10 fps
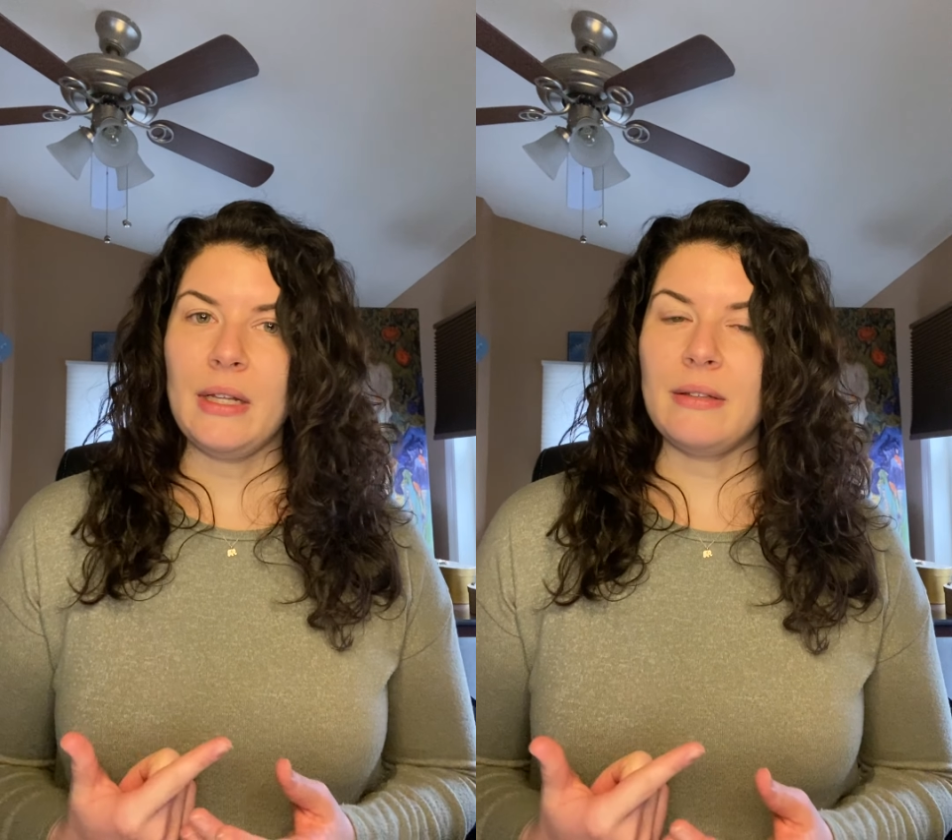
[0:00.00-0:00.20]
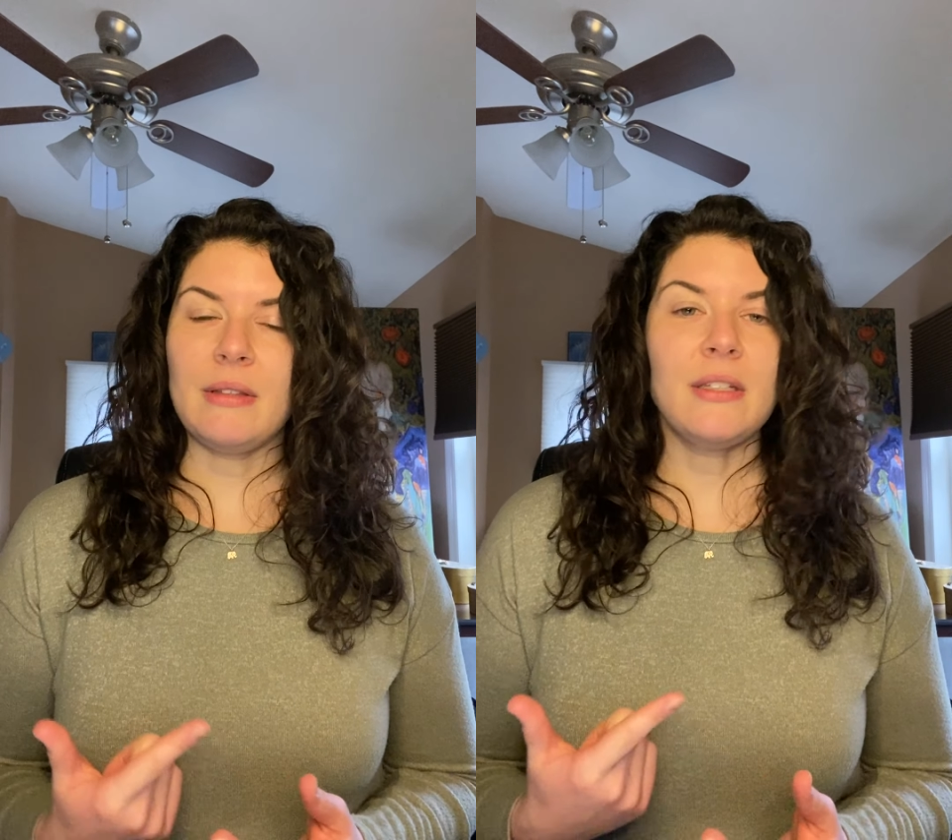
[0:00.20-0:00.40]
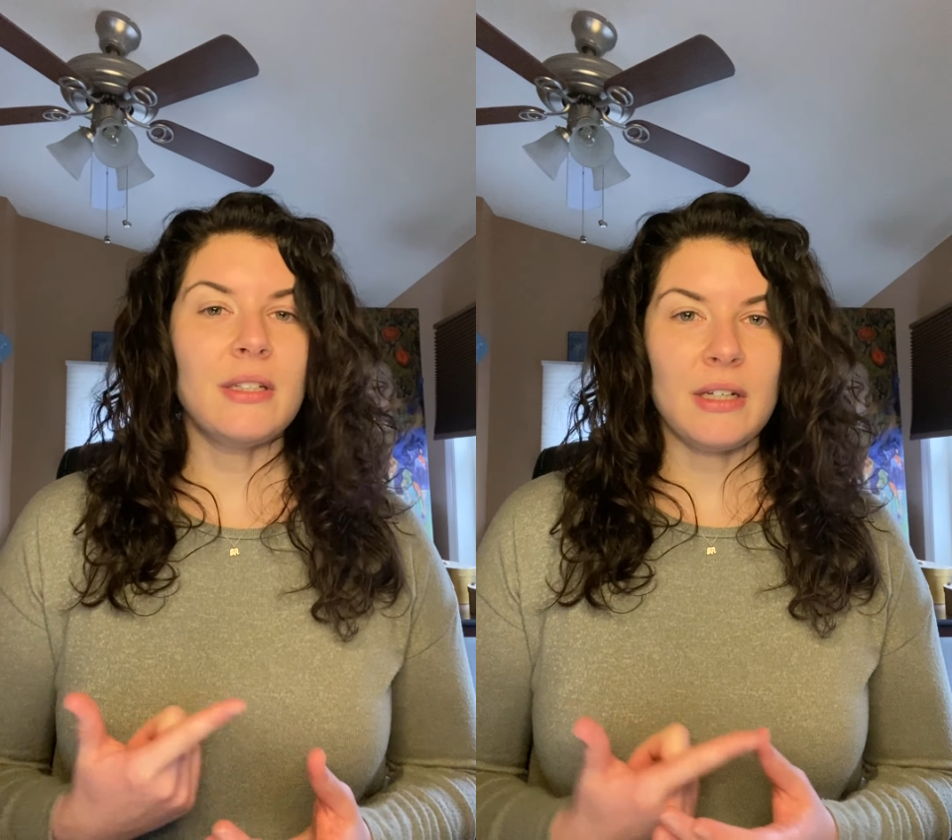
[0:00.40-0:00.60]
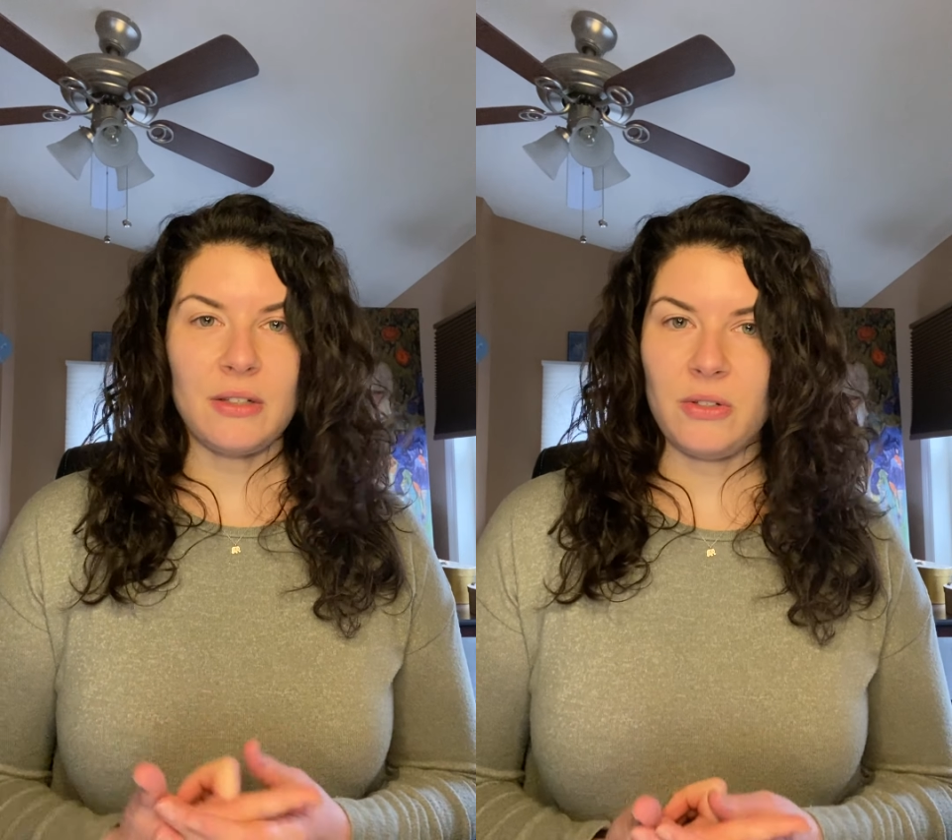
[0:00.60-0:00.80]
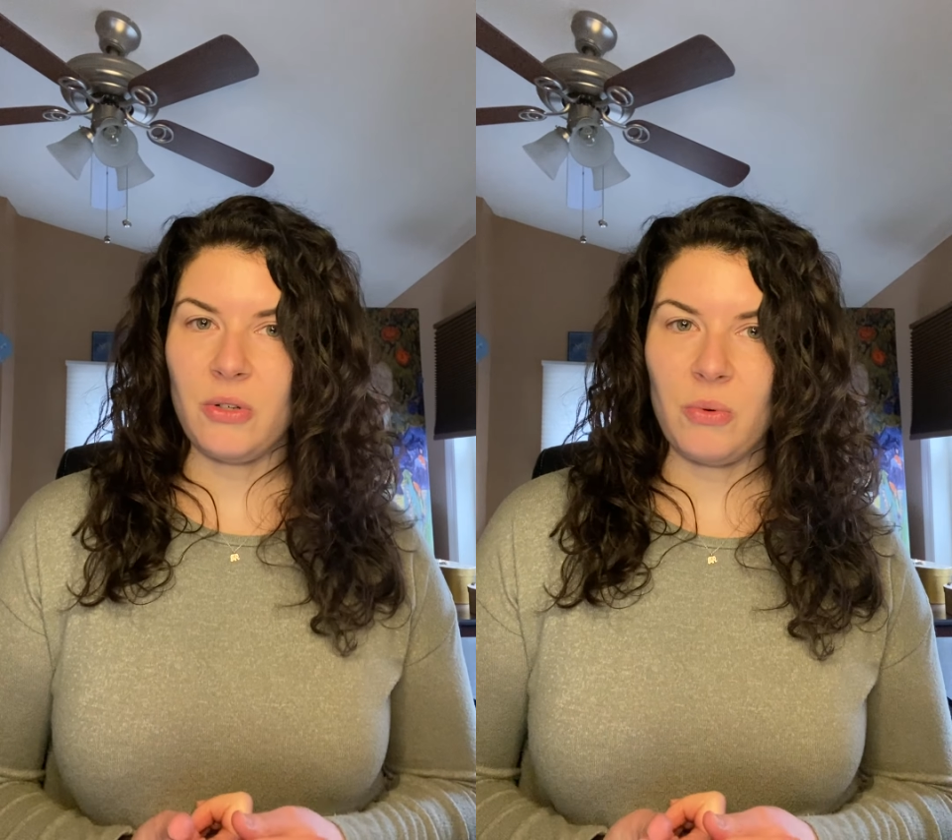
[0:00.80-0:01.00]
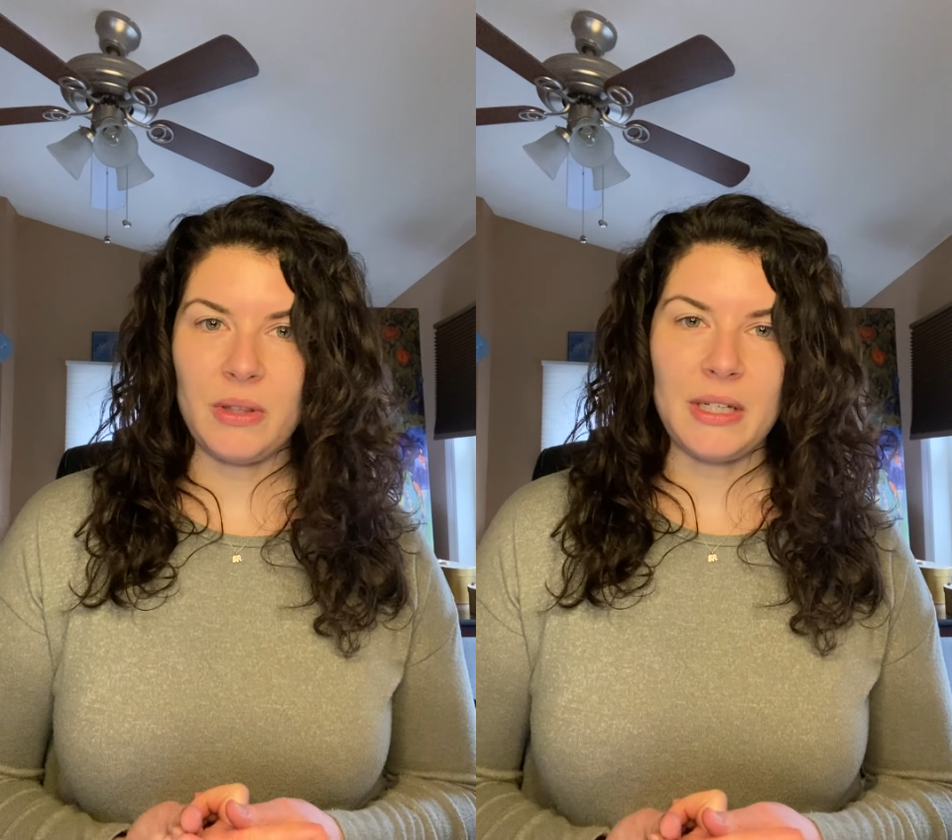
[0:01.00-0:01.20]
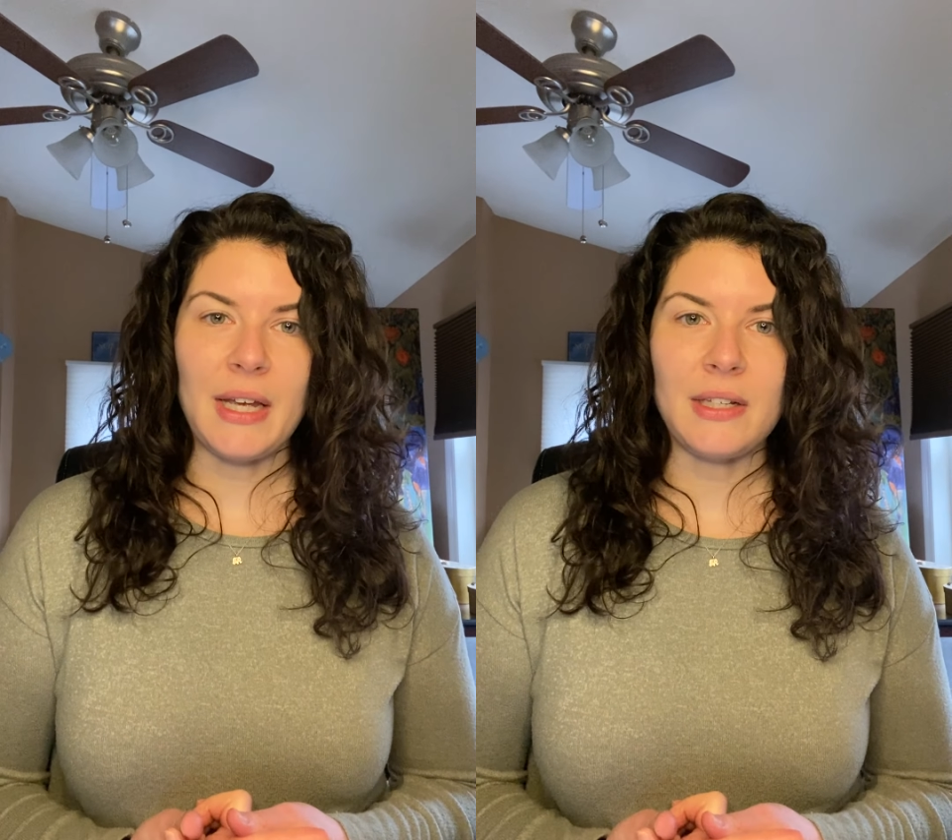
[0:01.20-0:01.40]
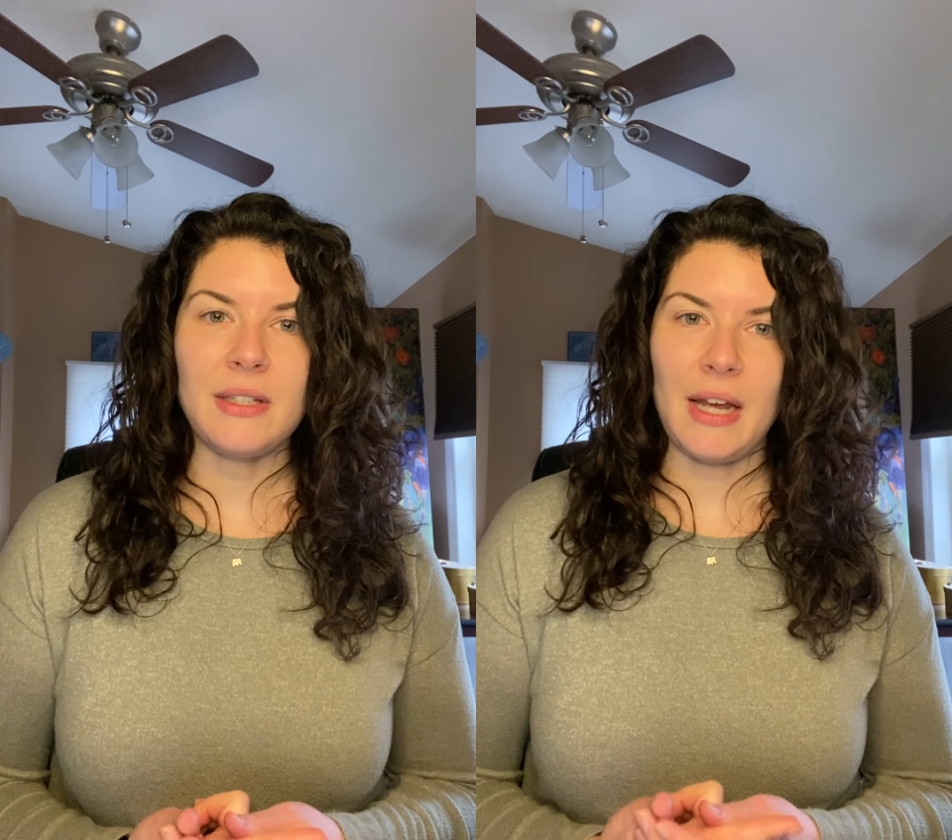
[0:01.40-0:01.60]
listening to what the
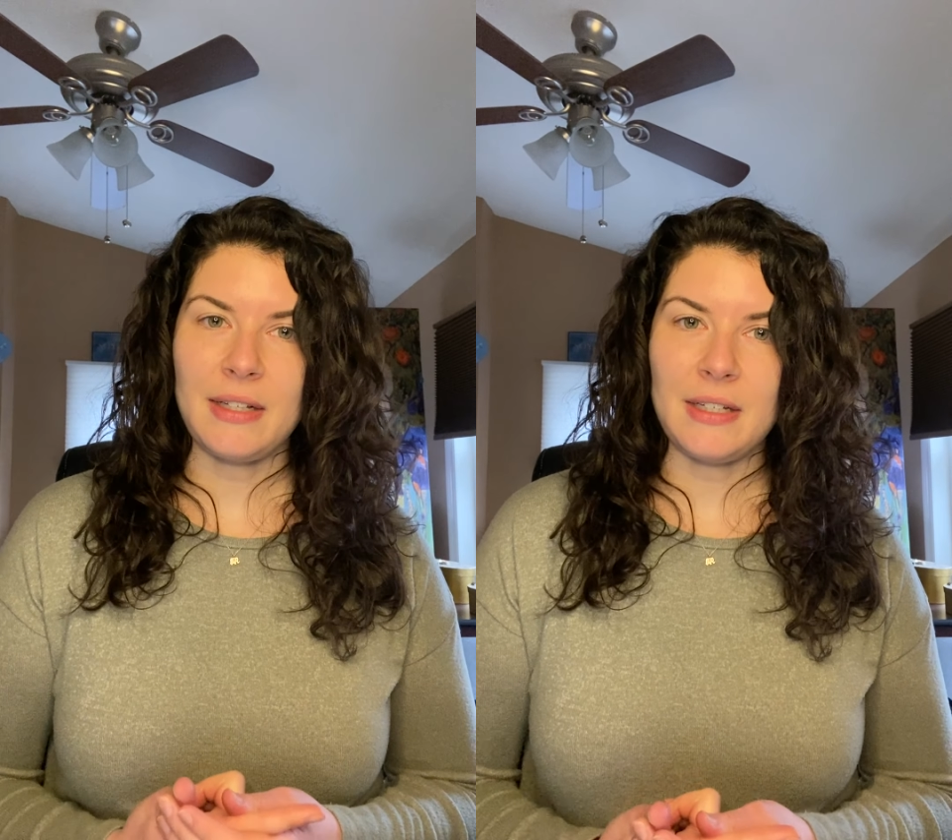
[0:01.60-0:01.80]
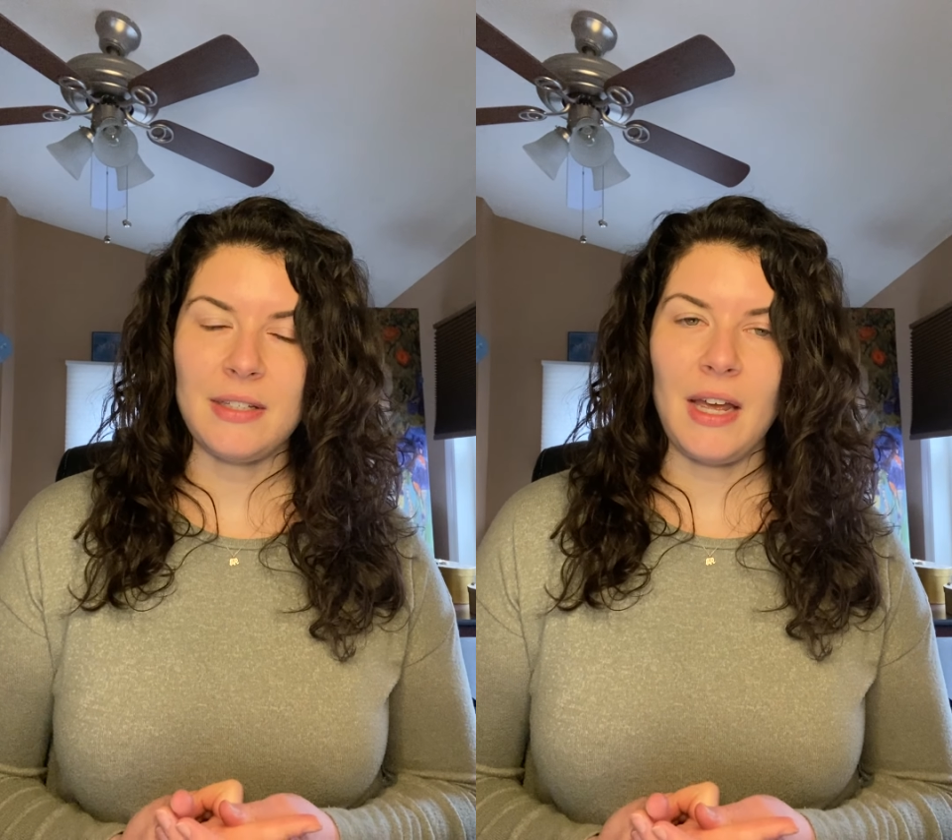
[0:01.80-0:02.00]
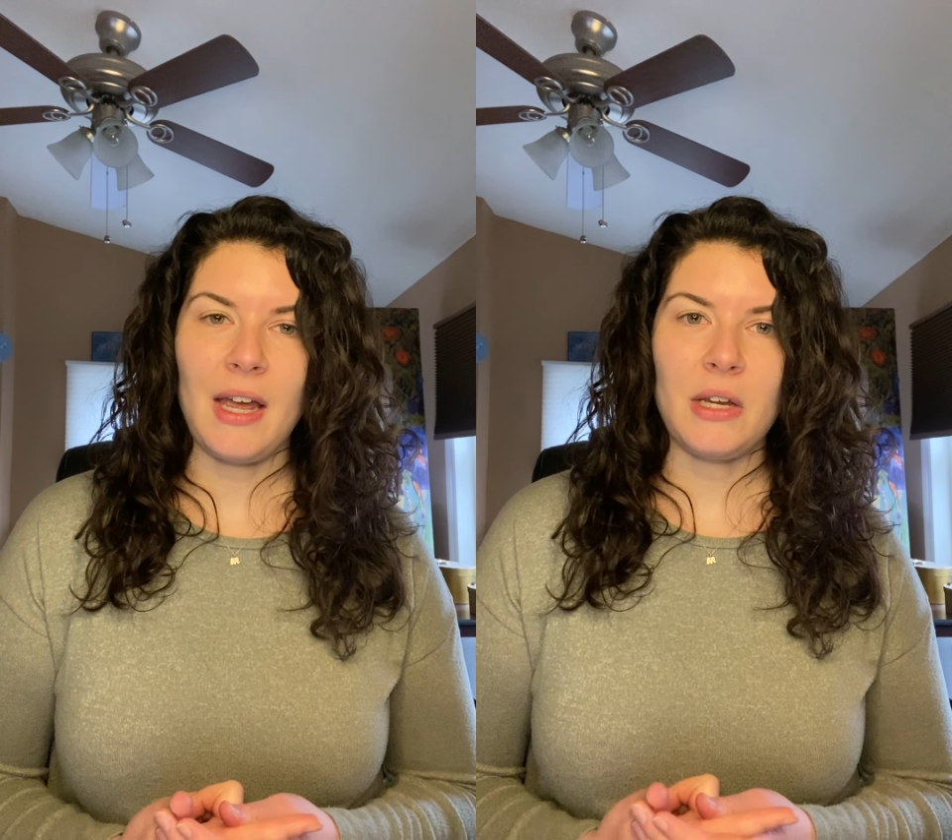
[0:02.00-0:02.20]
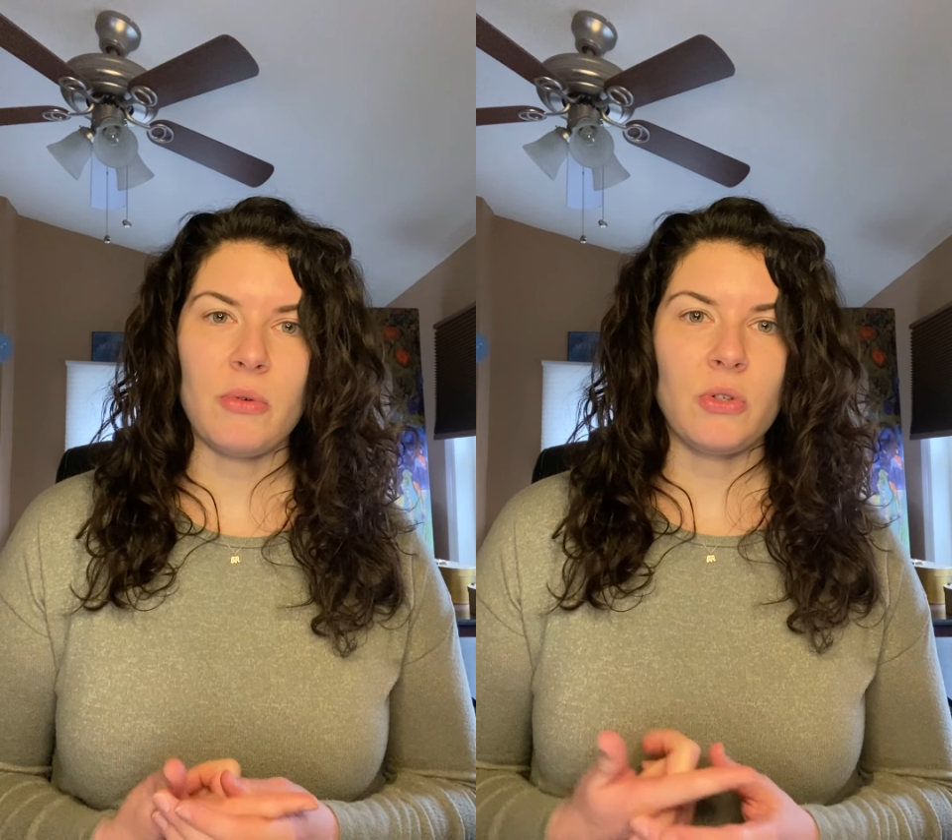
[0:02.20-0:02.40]
guests had to say.